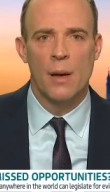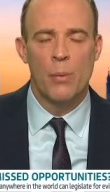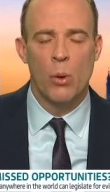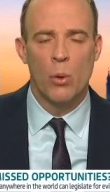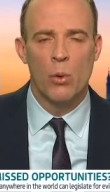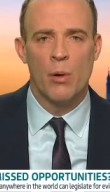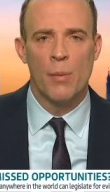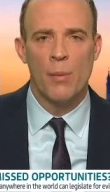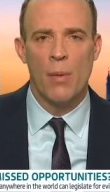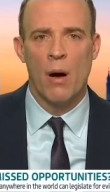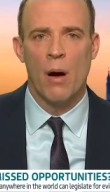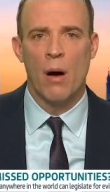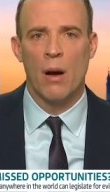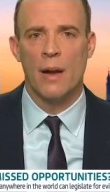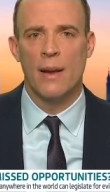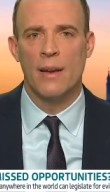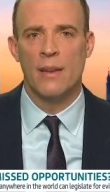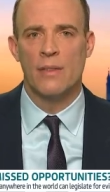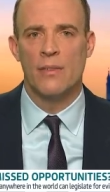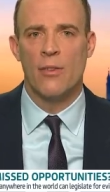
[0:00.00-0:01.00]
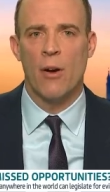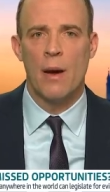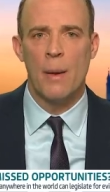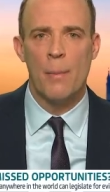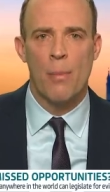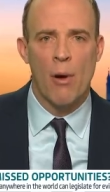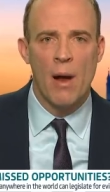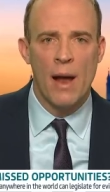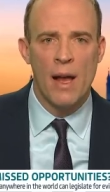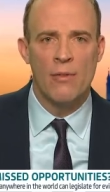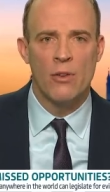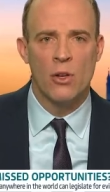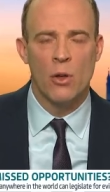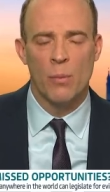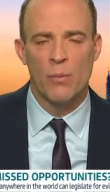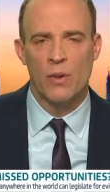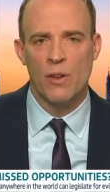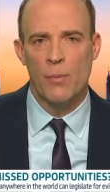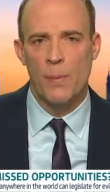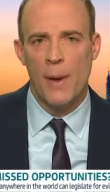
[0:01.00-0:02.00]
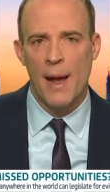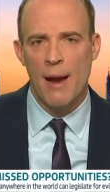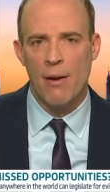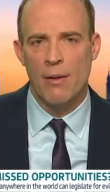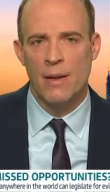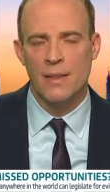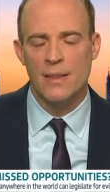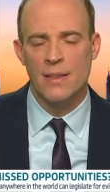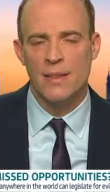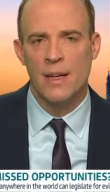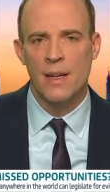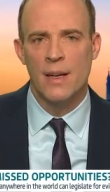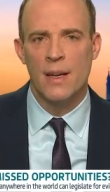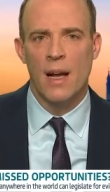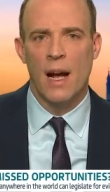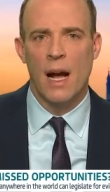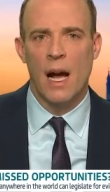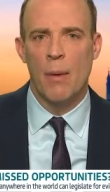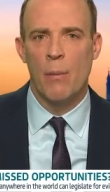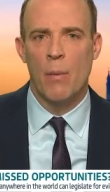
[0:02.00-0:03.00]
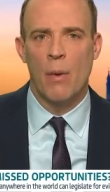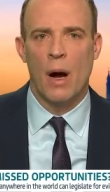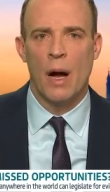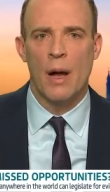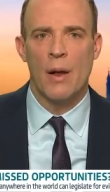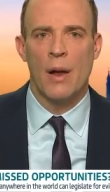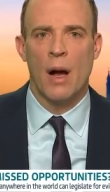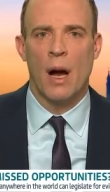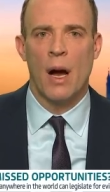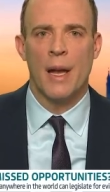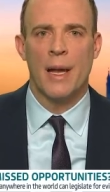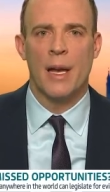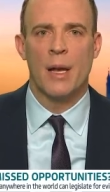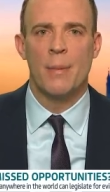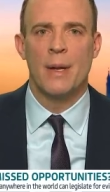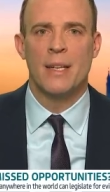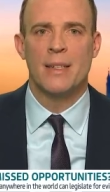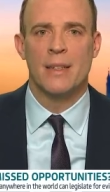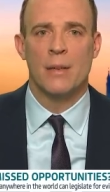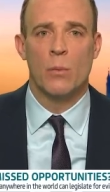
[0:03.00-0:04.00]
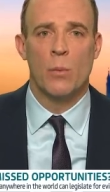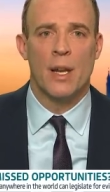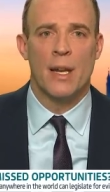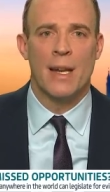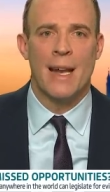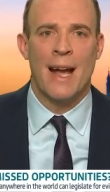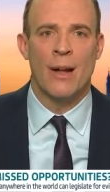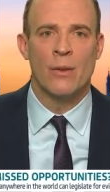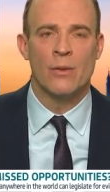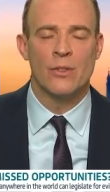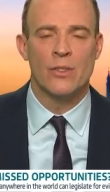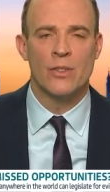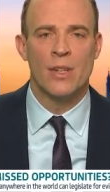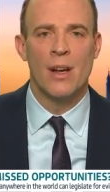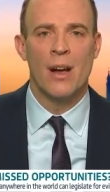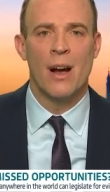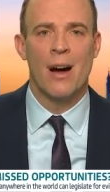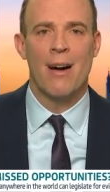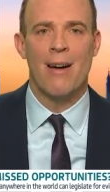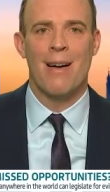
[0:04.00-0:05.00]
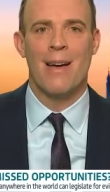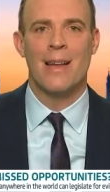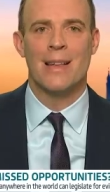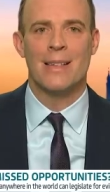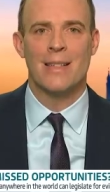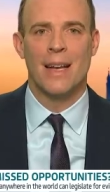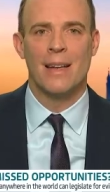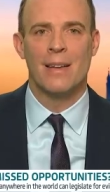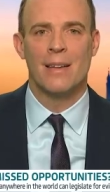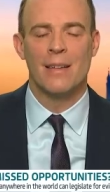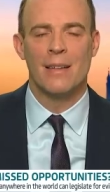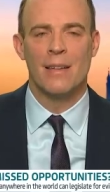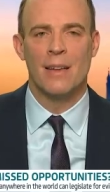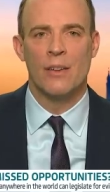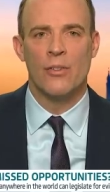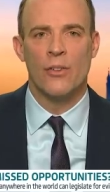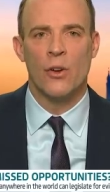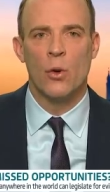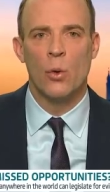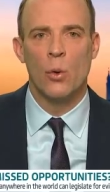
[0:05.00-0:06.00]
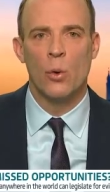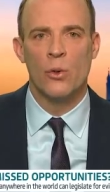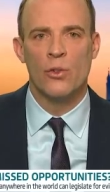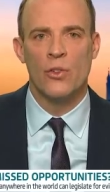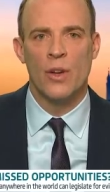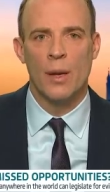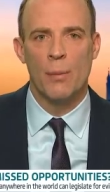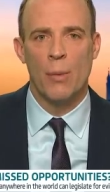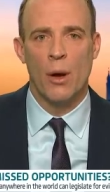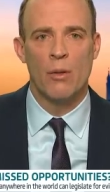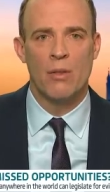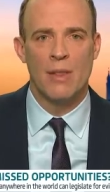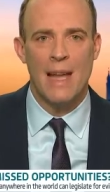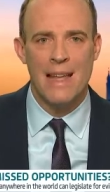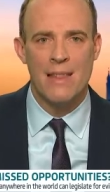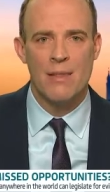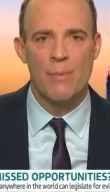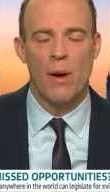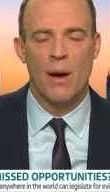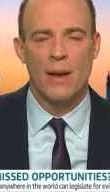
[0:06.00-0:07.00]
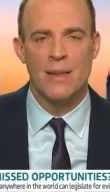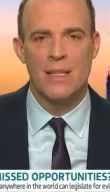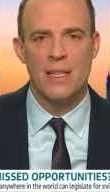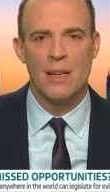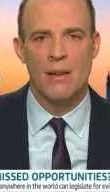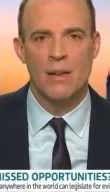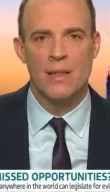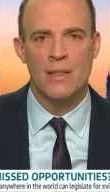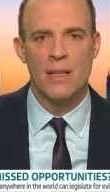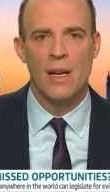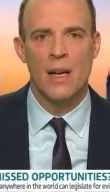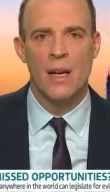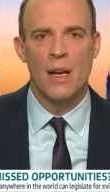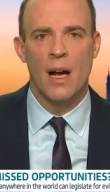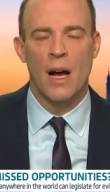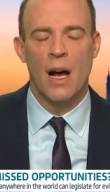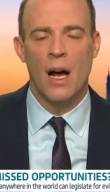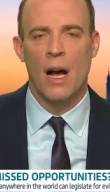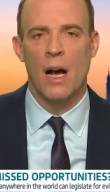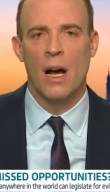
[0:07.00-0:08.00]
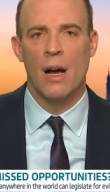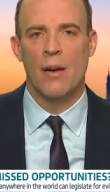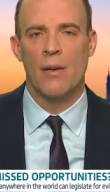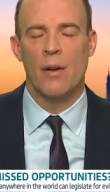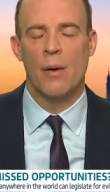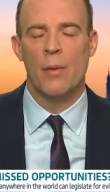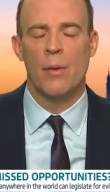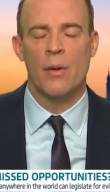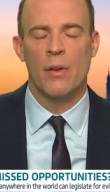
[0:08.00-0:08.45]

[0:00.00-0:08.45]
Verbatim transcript: Paula and Mark, his very brave adoptive parents. Um, I, I committed, and we announced, higher sentences for causing both death by serious, uh, uh,